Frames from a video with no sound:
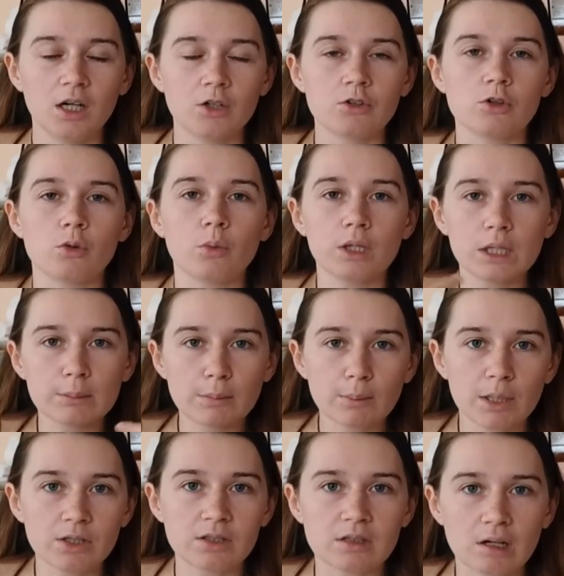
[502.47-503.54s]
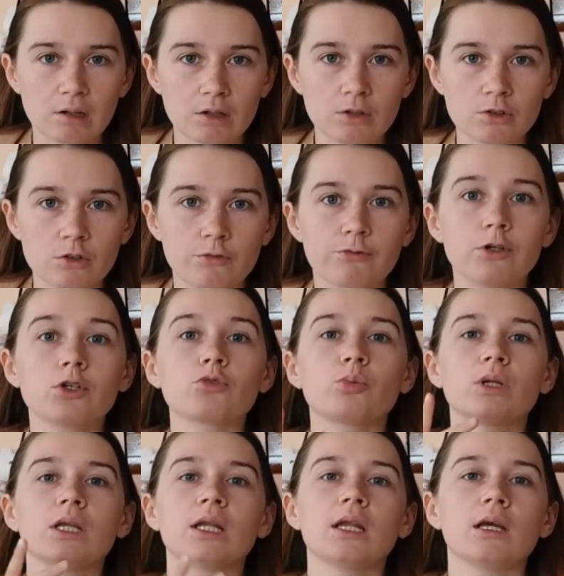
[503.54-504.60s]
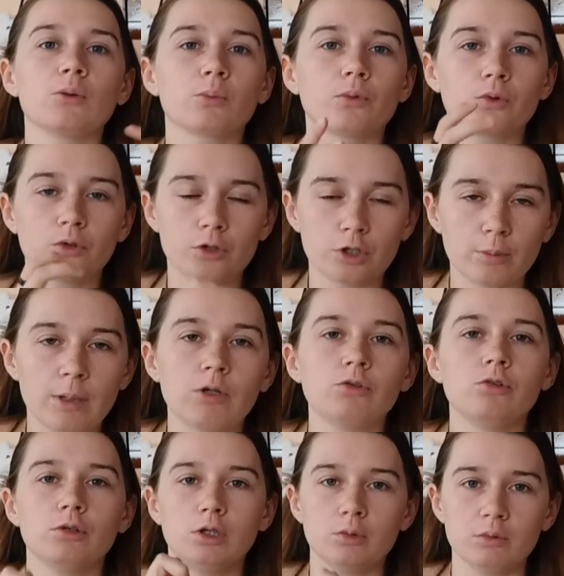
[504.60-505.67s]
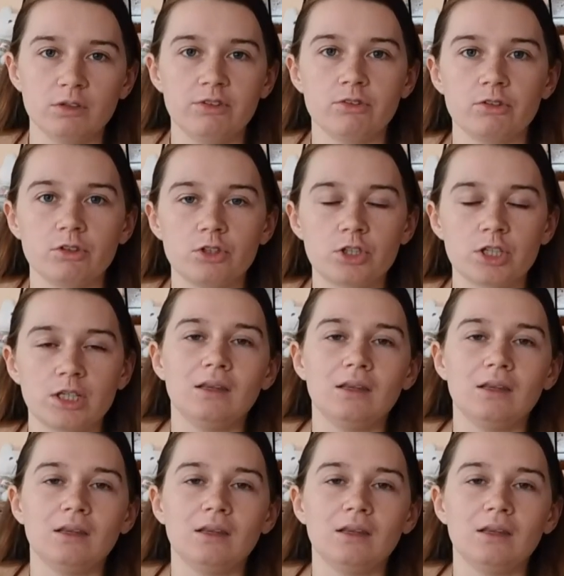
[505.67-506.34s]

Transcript: So the one I'm about to tell you is the first one that I learned about during the research.